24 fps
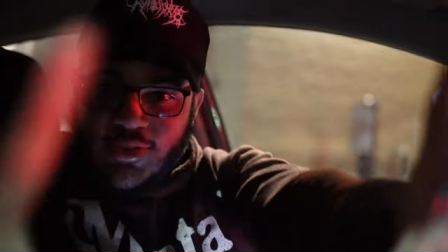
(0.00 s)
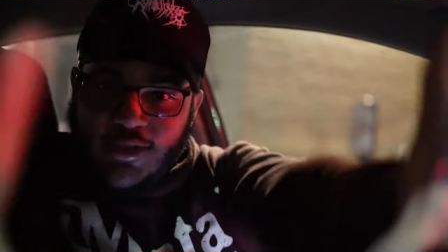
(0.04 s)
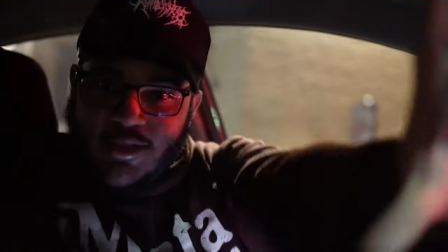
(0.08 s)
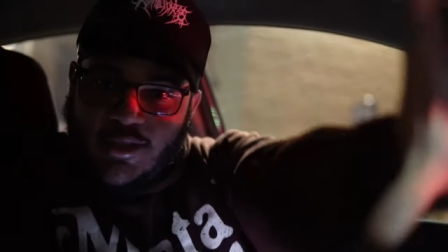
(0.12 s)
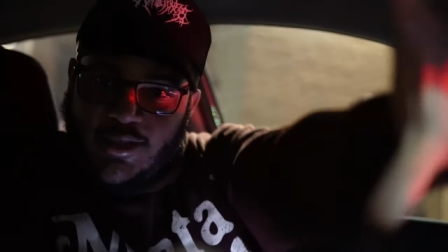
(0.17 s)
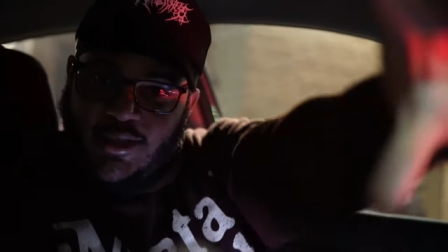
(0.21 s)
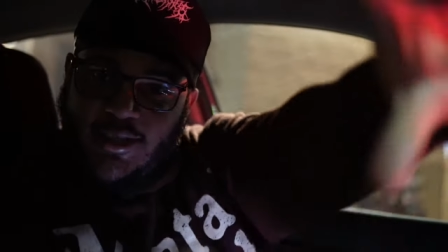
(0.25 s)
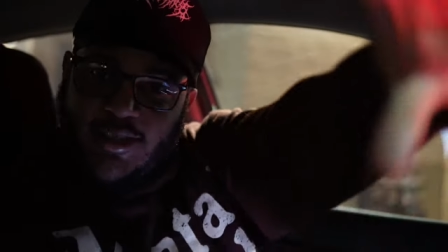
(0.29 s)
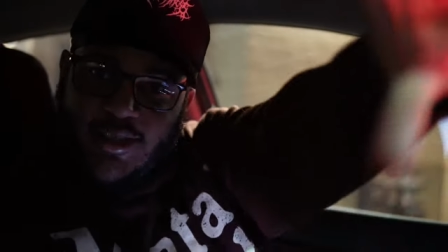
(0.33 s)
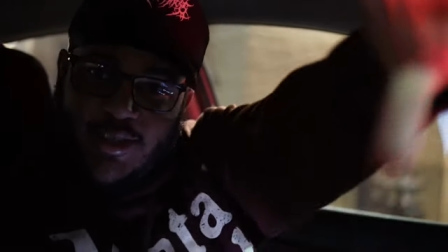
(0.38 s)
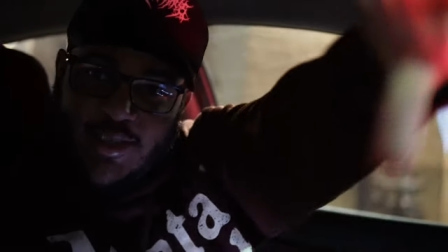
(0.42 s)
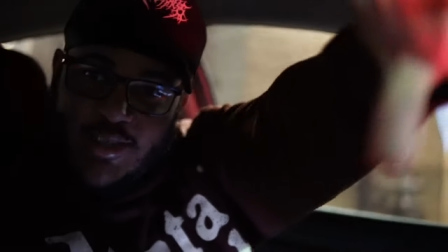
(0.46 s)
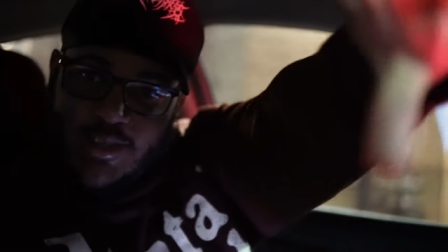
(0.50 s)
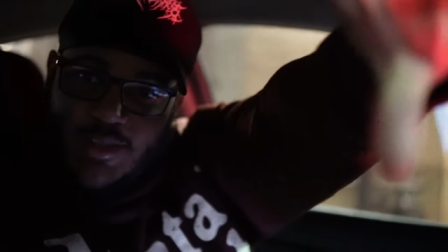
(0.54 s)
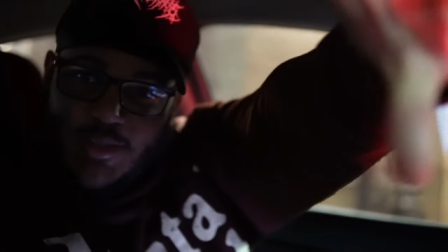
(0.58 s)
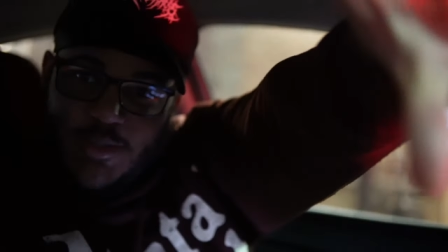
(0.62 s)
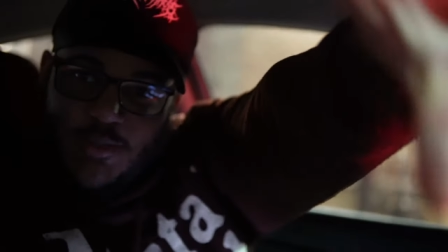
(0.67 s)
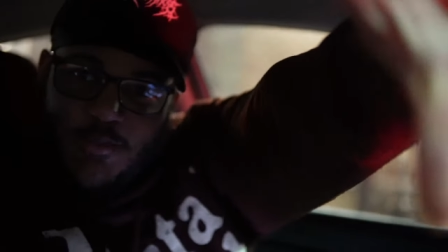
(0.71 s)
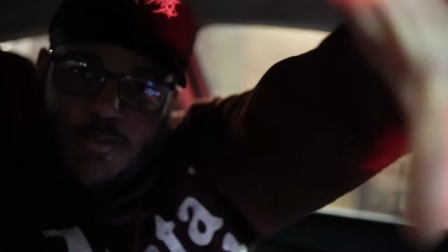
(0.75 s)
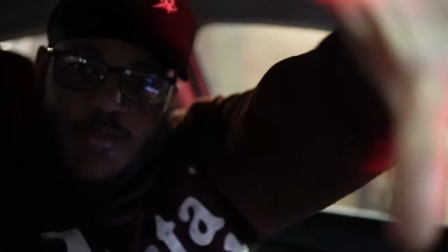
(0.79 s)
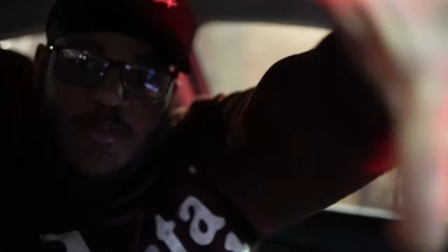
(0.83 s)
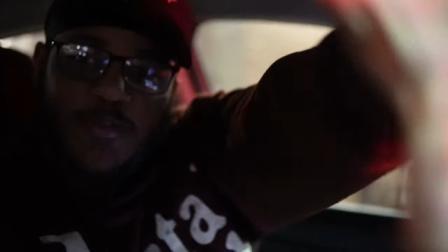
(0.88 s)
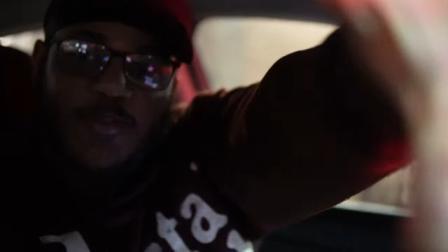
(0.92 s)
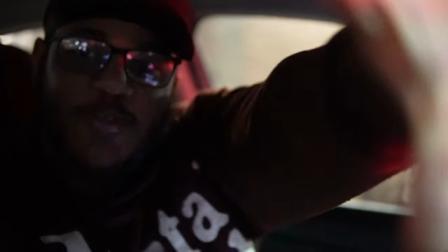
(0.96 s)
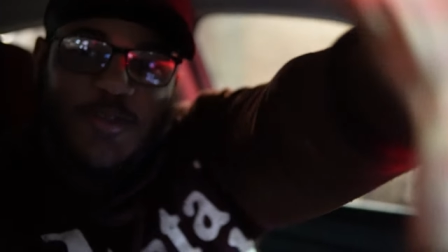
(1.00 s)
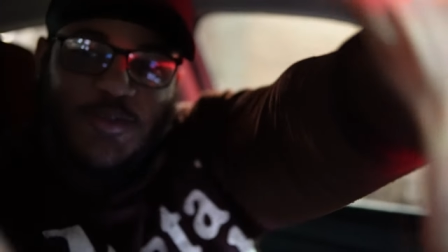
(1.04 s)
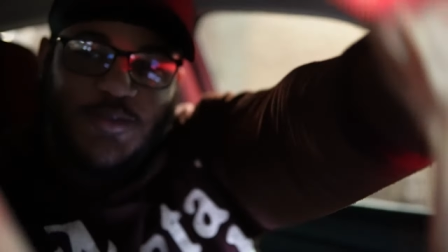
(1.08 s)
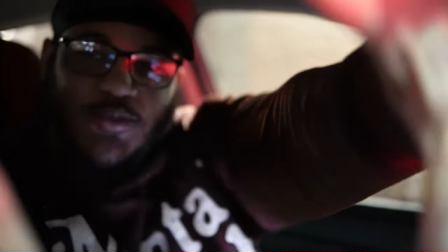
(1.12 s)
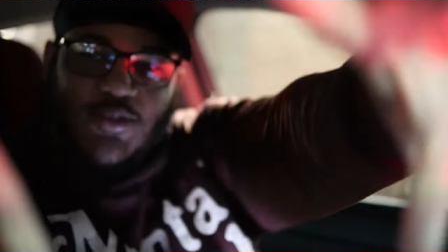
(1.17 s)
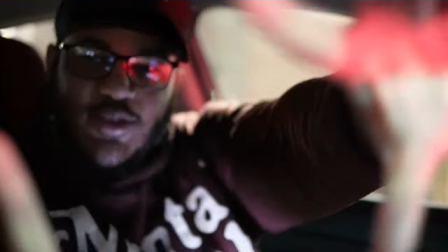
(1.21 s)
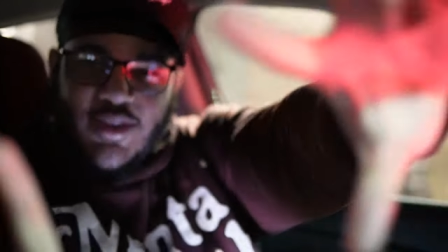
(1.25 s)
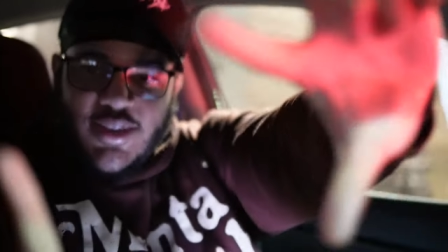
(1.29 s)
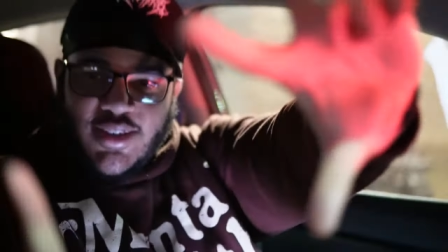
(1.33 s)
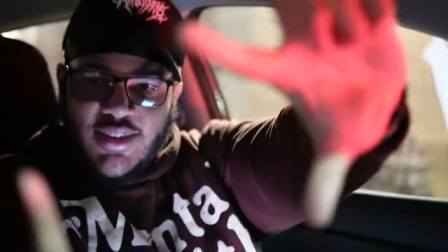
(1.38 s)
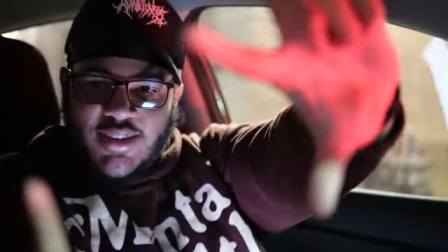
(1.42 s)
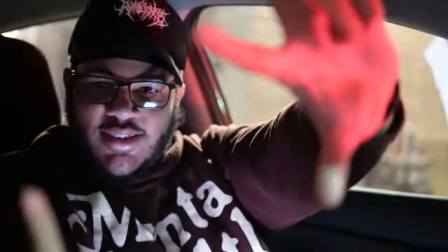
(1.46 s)
a, it's a
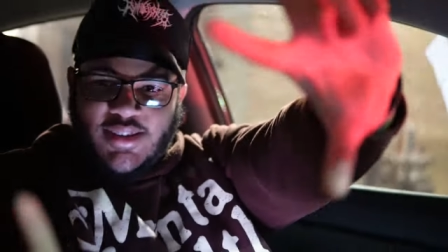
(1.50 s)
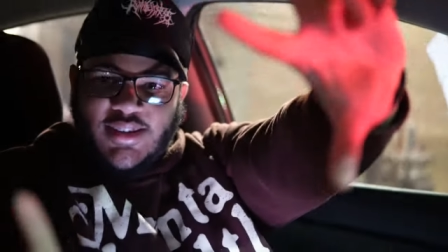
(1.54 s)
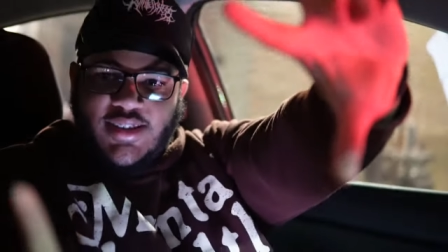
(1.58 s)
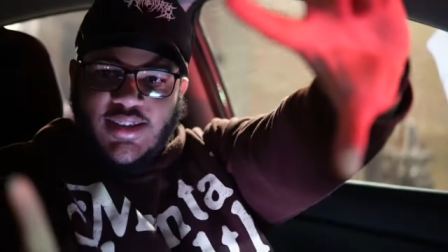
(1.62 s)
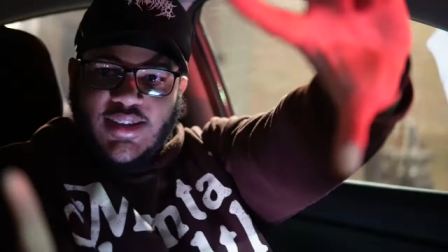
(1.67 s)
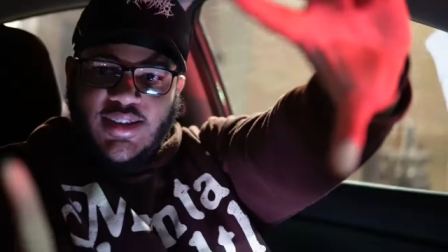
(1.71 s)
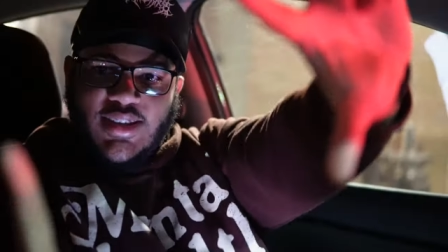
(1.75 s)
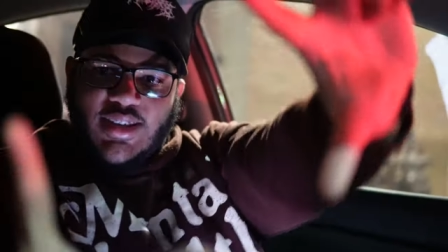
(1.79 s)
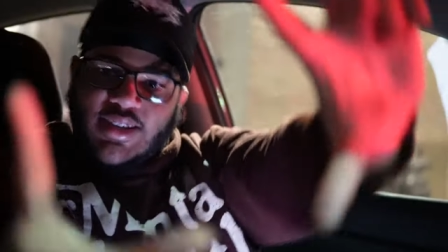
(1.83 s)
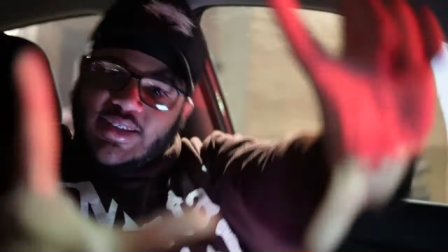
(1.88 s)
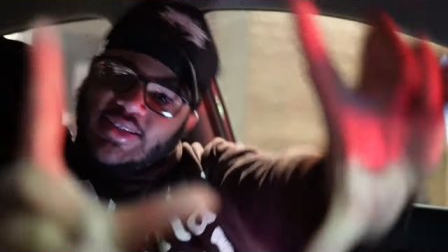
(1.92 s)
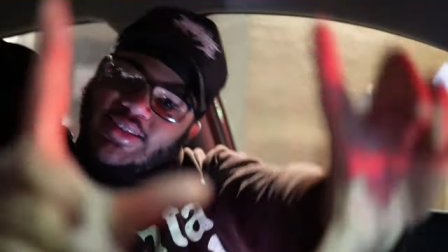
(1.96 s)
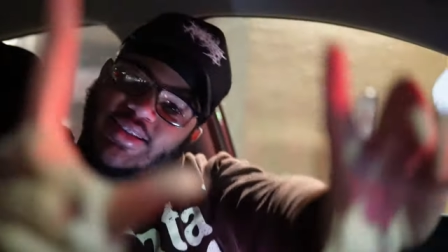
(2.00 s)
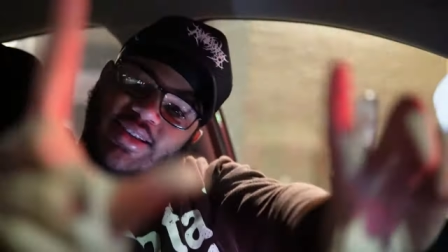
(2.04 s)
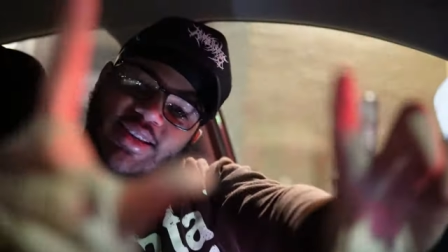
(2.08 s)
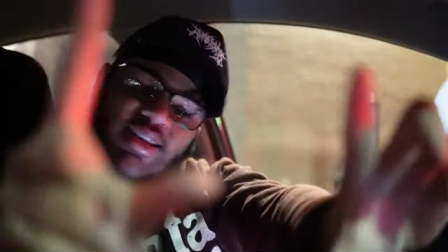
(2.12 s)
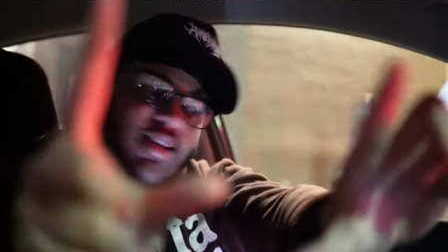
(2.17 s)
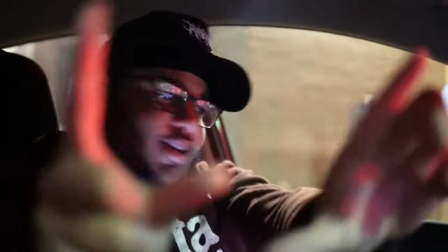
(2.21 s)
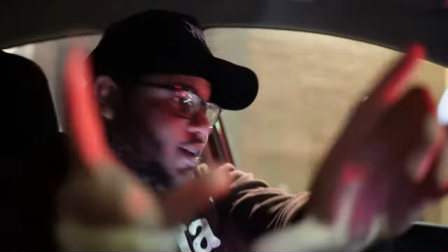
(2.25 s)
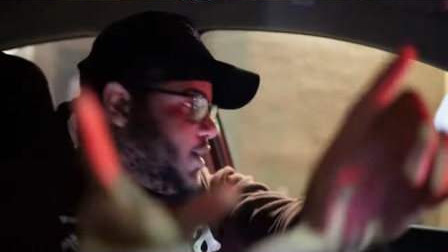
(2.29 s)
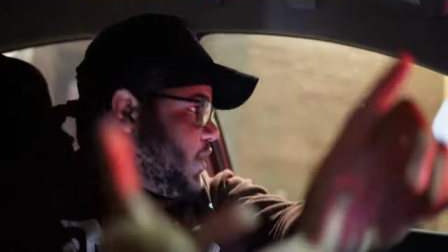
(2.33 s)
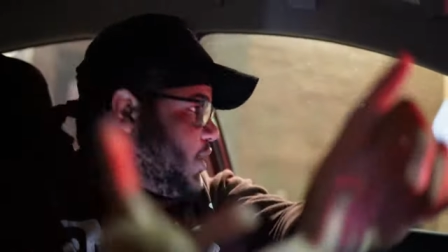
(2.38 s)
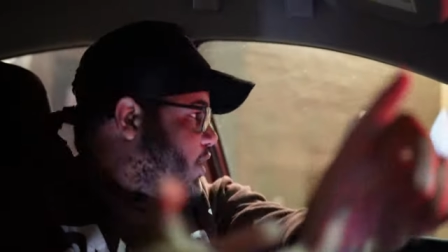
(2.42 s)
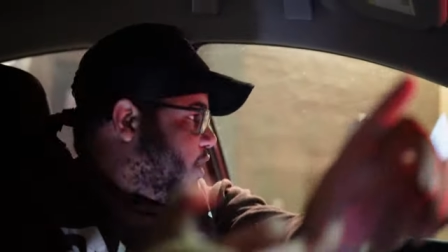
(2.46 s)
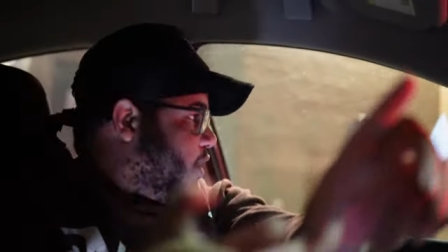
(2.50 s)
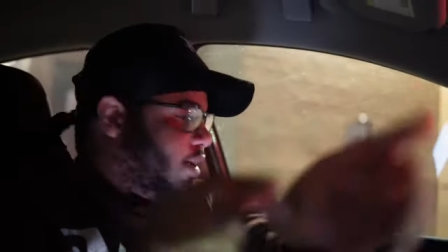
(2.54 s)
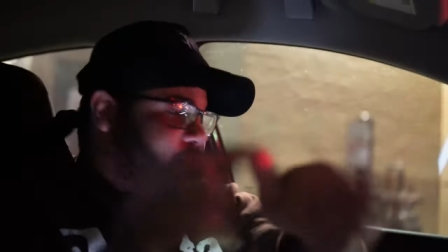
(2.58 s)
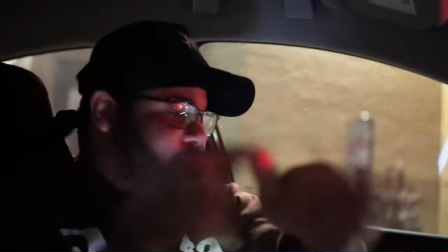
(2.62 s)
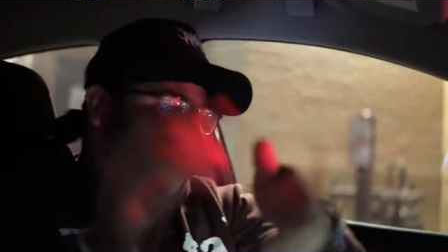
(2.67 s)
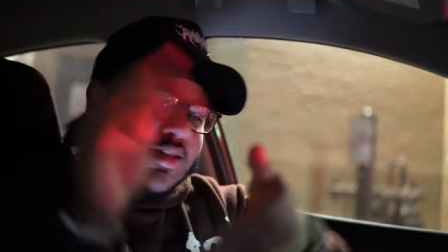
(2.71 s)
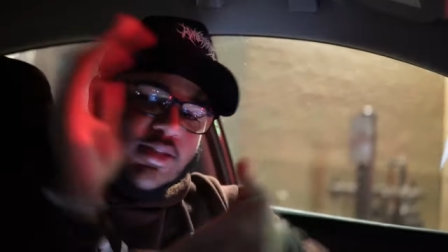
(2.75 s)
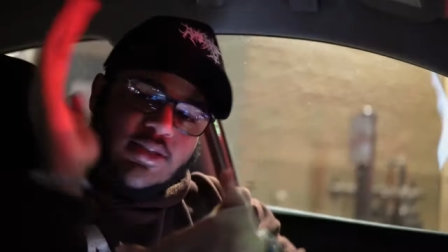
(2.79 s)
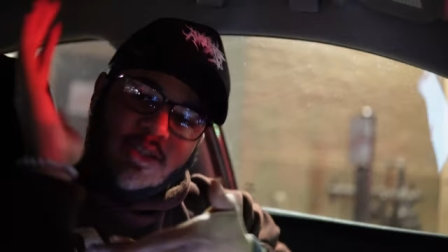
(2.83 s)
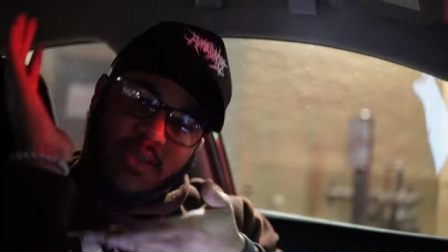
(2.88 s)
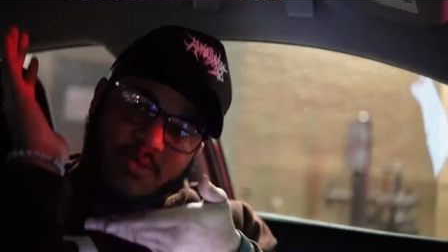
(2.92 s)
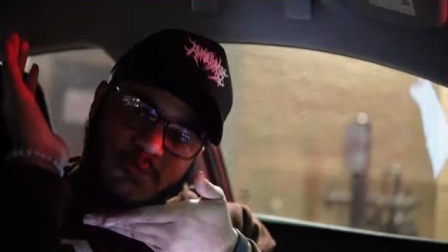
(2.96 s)
movie. It's a,
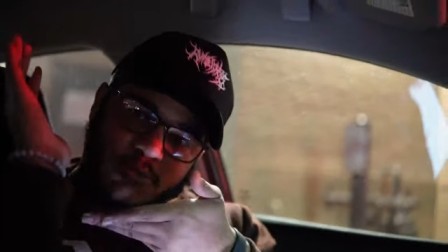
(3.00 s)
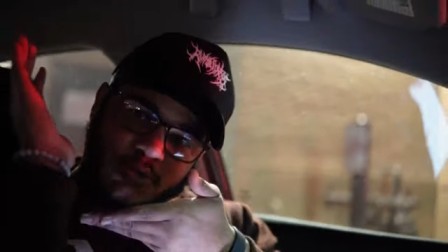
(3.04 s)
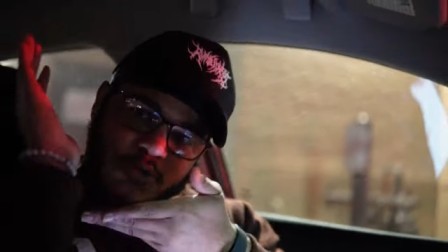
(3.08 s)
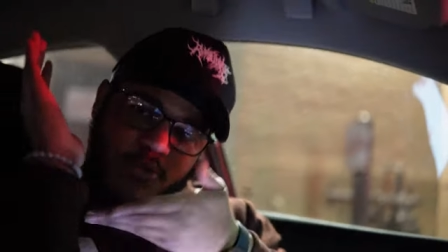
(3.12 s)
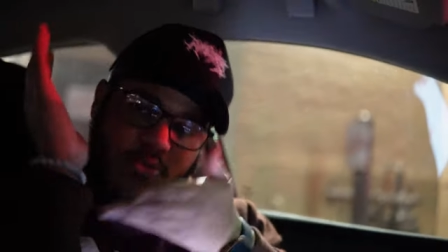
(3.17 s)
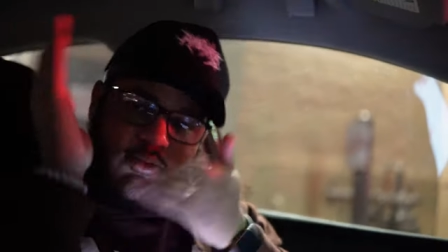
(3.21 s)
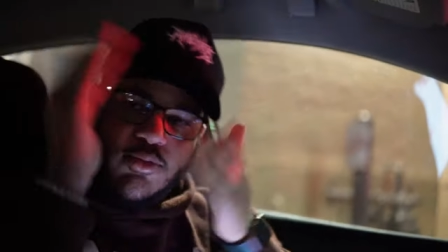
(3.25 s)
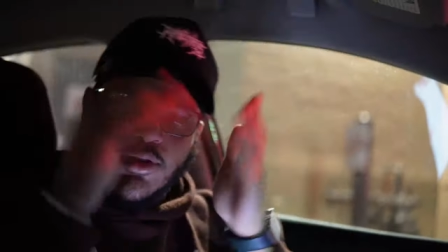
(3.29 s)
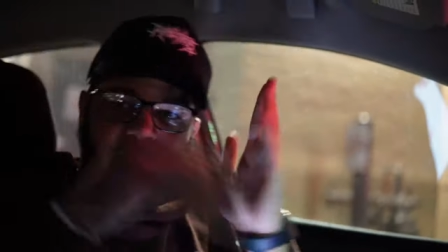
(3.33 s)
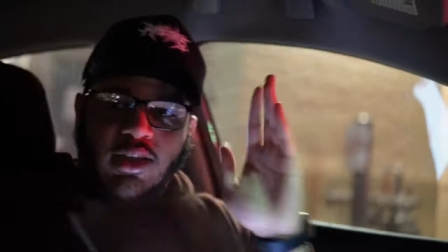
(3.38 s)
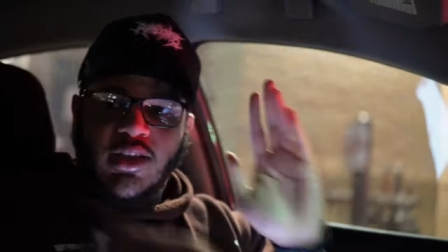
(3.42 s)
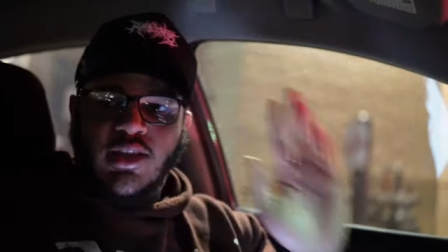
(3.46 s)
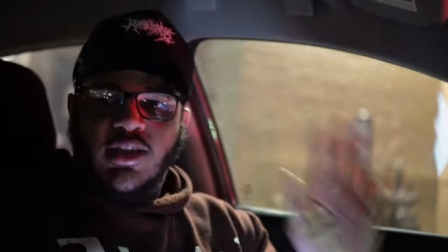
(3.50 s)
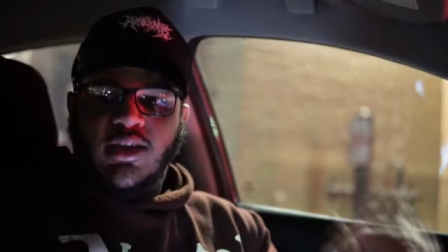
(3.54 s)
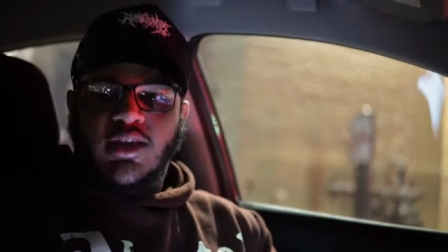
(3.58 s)
it's a movie.